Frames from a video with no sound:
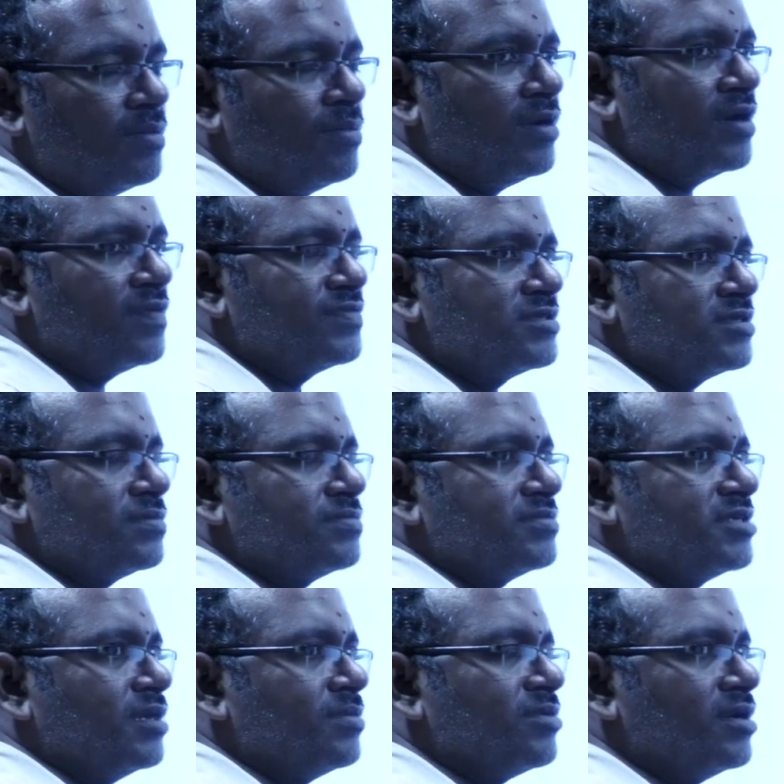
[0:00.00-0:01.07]
morphism,
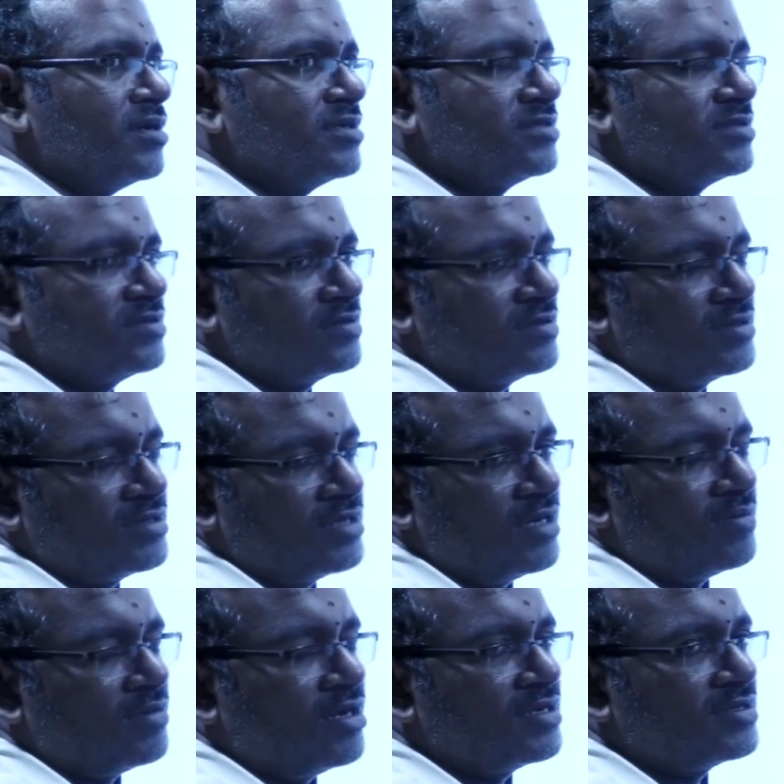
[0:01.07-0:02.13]
same drug is
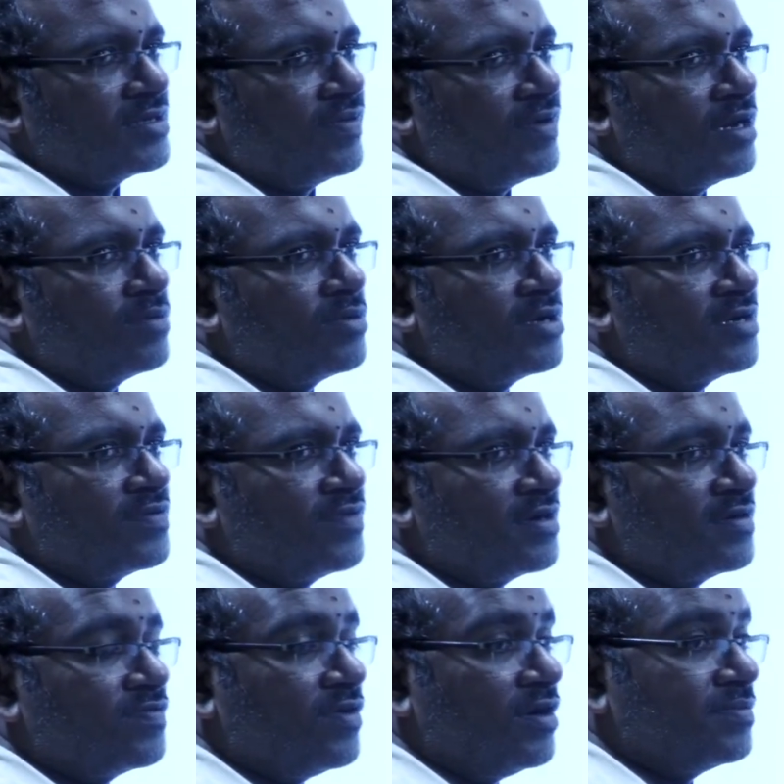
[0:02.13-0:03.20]
available in
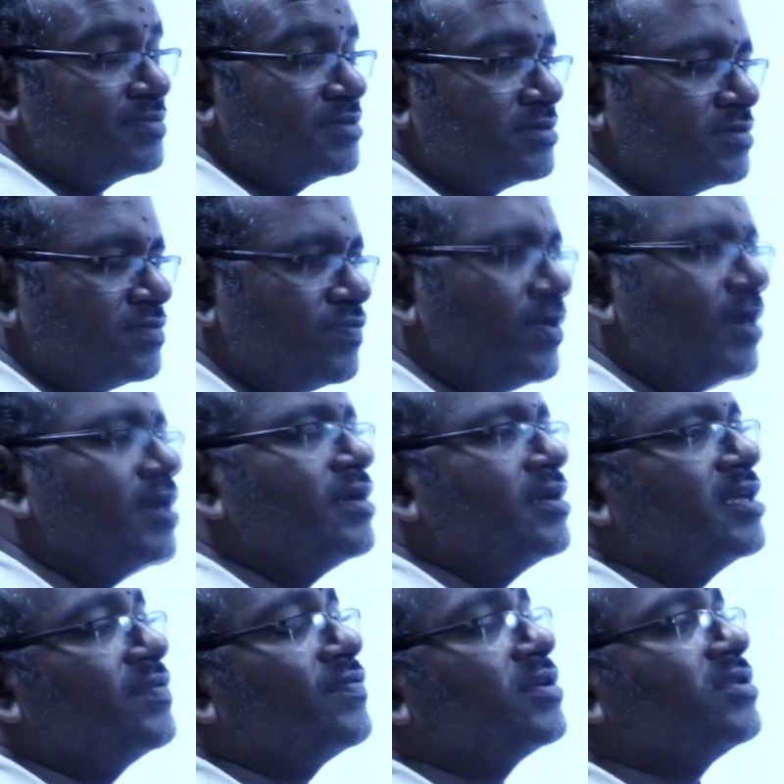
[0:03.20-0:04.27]
different forms. Why?
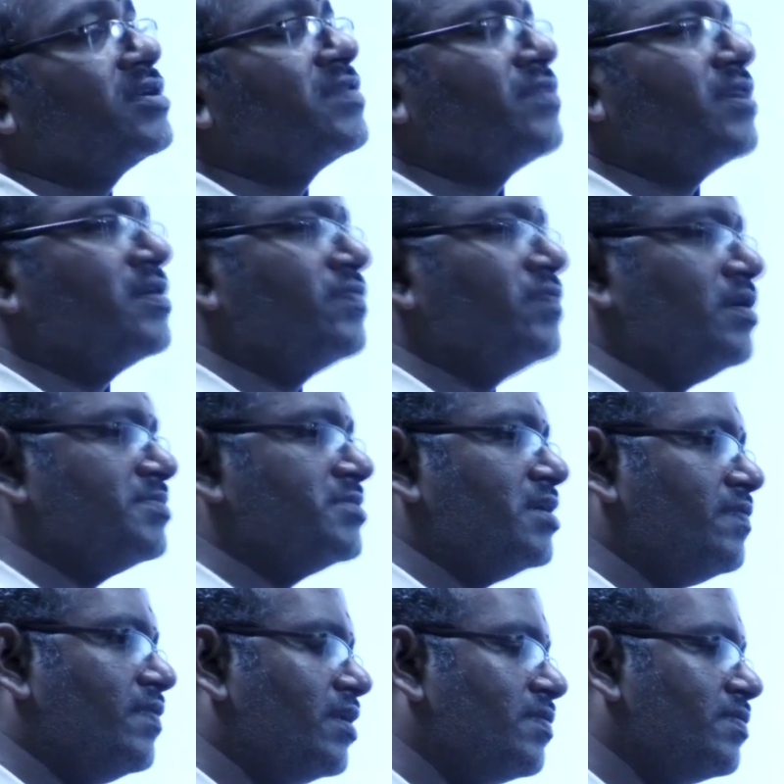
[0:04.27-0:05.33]
Even the different forms
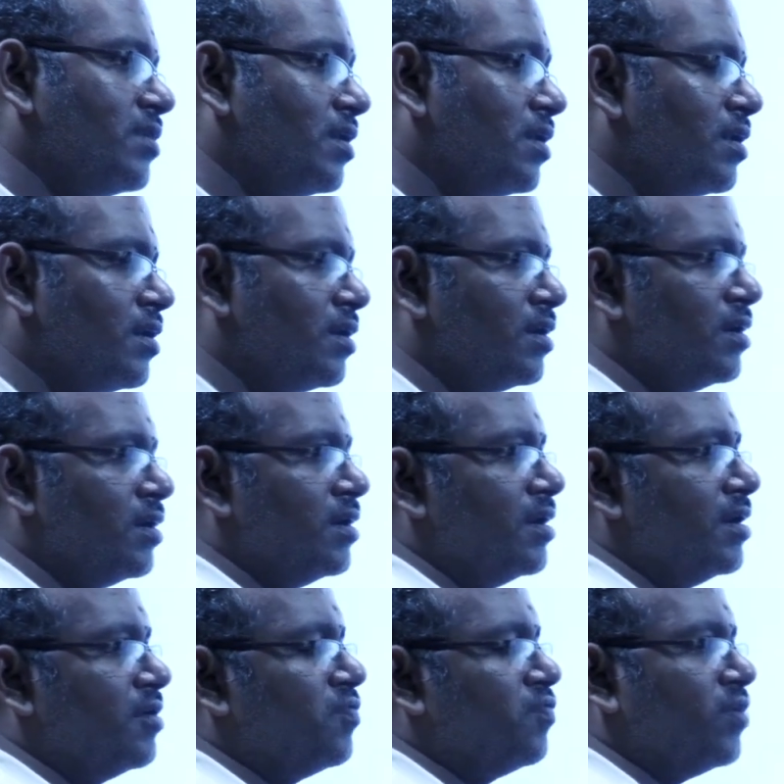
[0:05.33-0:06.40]
available,
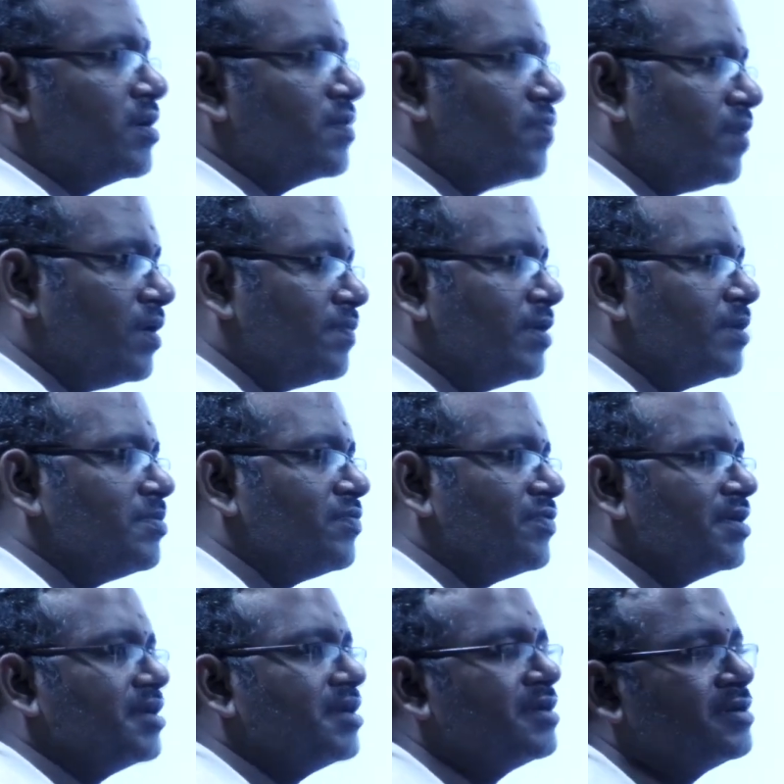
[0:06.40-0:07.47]
one form will be
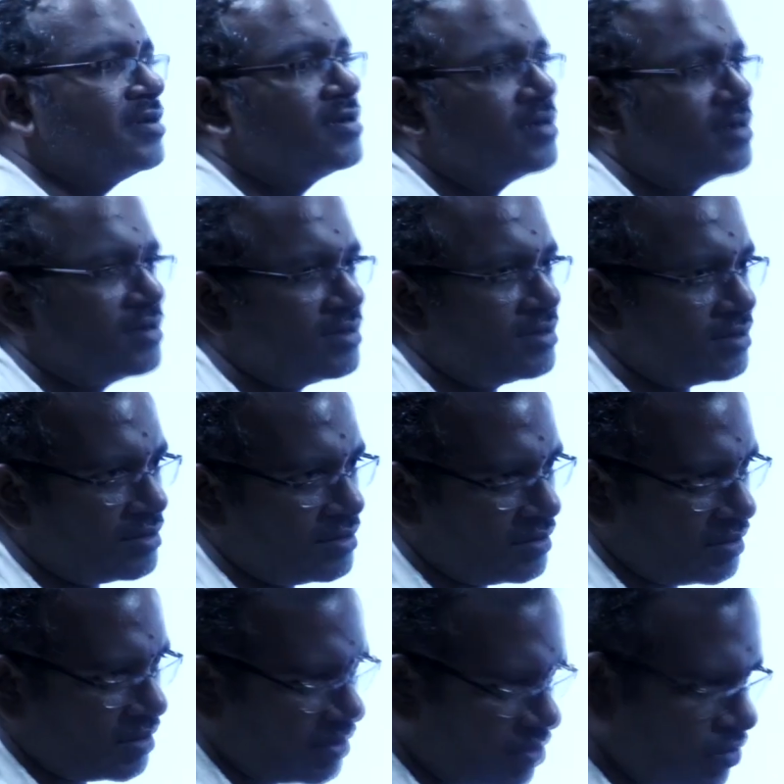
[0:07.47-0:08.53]
varied to
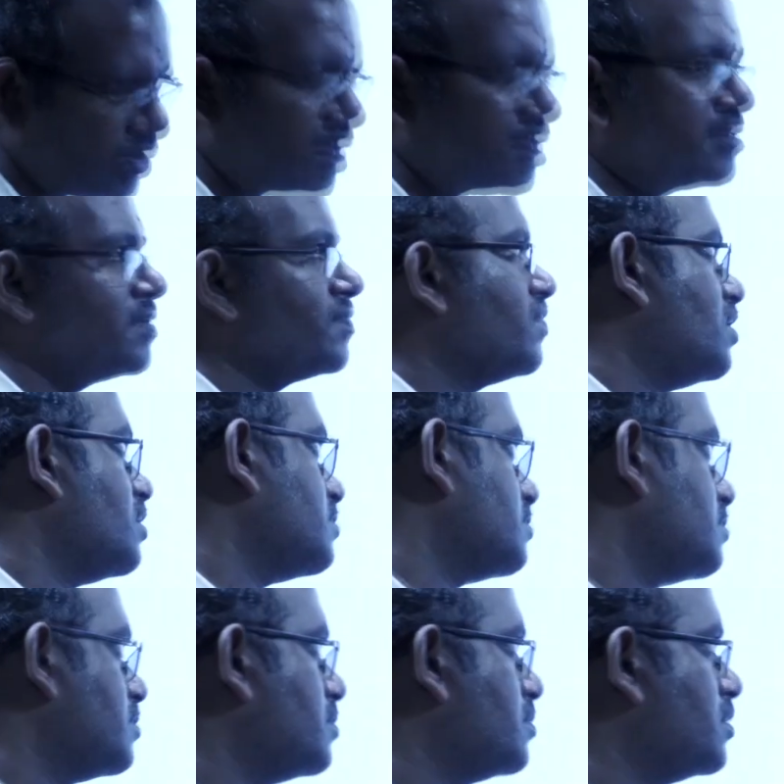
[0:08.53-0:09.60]
another form